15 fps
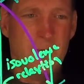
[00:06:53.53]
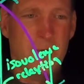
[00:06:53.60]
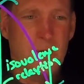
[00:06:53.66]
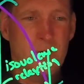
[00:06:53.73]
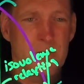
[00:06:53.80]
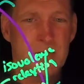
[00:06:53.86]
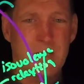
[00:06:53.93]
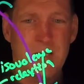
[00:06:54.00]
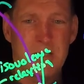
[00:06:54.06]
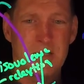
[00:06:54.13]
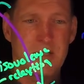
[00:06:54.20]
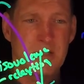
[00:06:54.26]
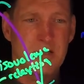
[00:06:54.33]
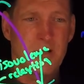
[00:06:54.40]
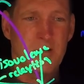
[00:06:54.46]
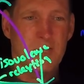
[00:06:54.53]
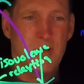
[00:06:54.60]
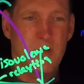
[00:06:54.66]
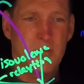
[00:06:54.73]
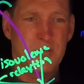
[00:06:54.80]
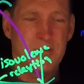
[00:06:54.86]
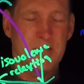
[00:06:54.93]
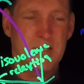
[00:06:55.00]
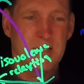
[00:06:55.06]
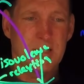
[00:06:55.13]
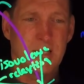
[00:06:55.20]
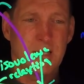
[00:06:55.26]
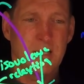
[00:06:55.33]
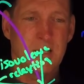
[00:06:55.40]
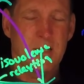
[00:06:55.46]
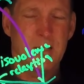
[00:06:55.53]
Here's an end systolic volume of 60.